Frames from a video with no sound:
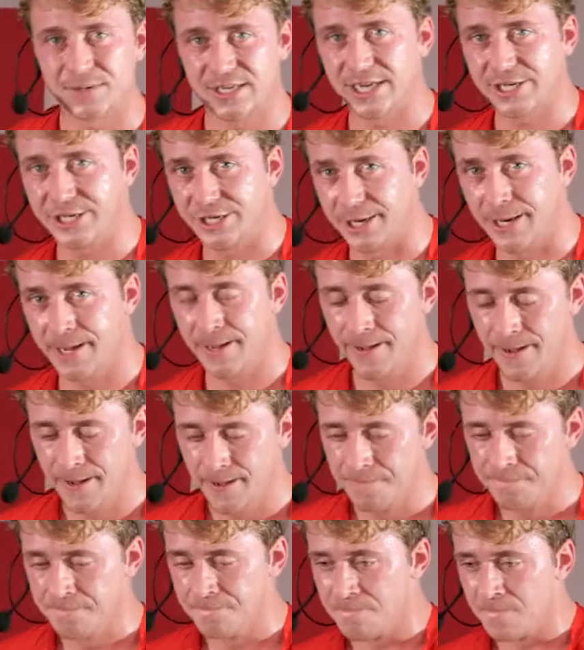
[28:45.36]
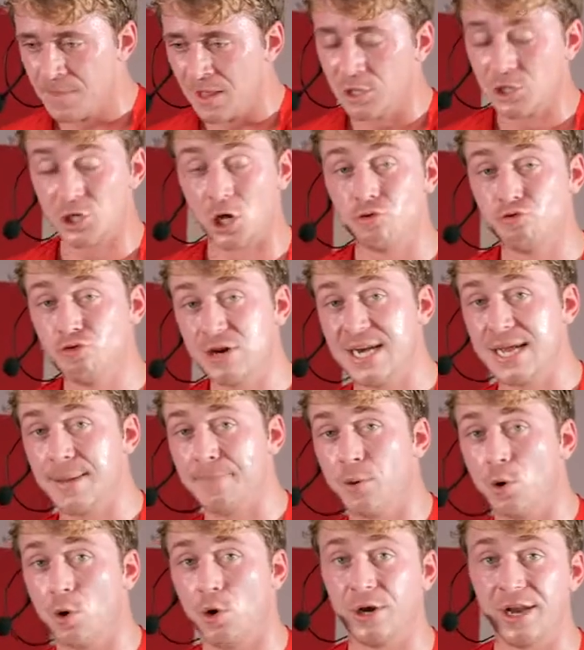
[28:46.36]
position. So really
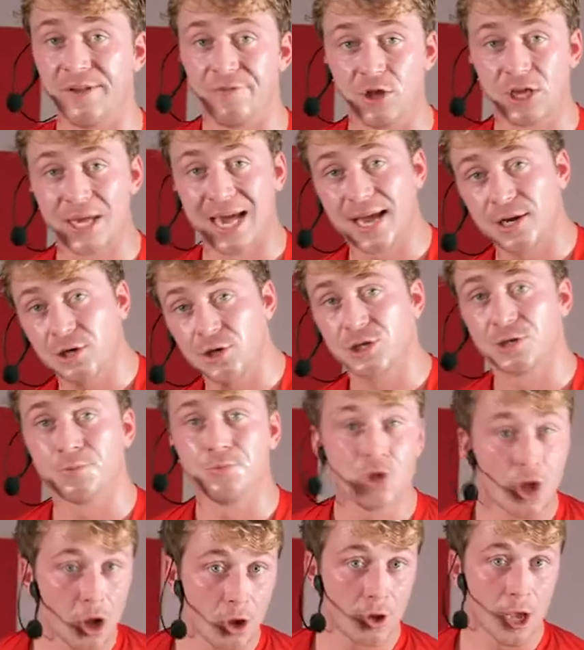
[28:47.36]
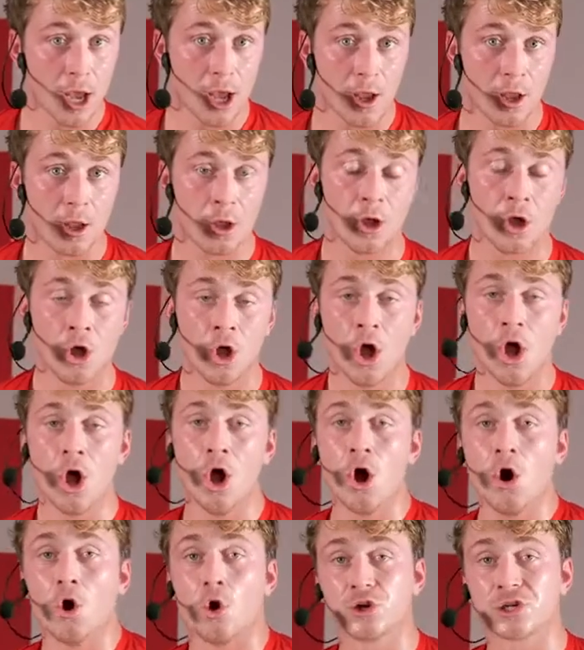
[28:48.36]
important, if you can do some yoga
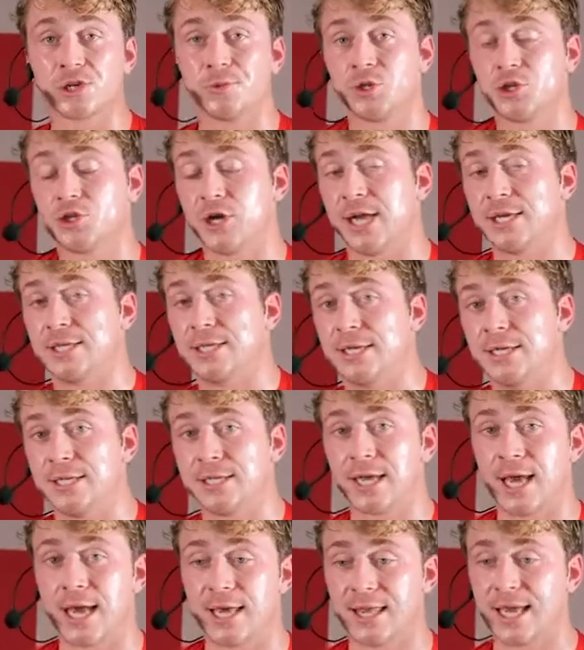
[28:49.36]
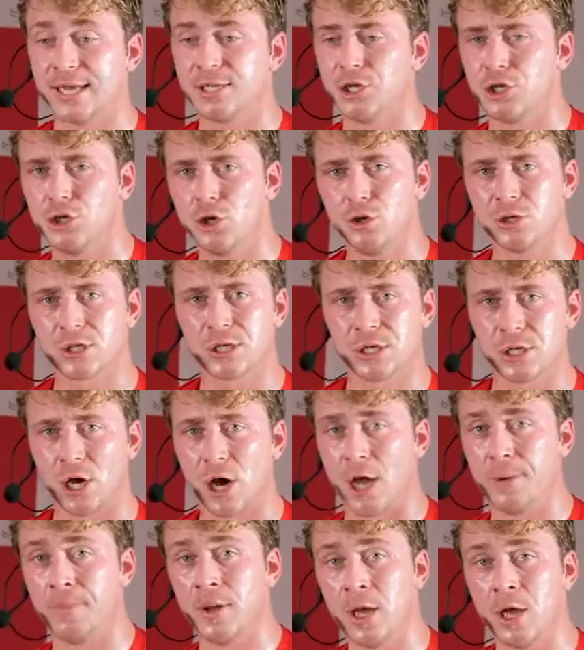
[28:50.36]
or some stretches, then to use the
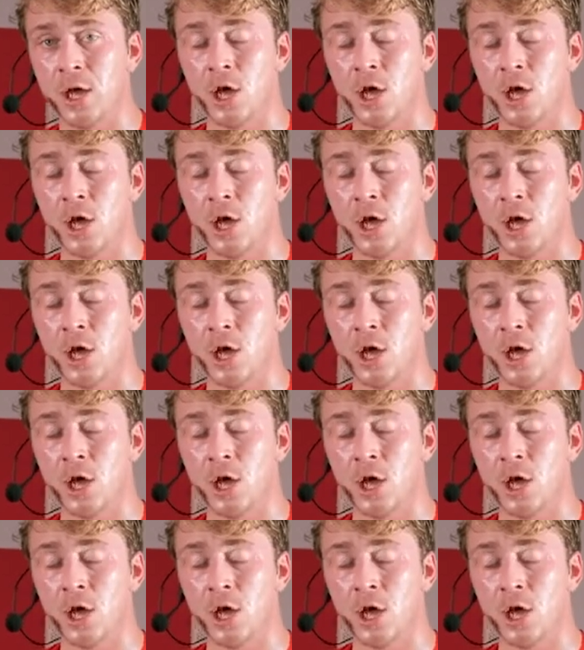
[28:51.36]
time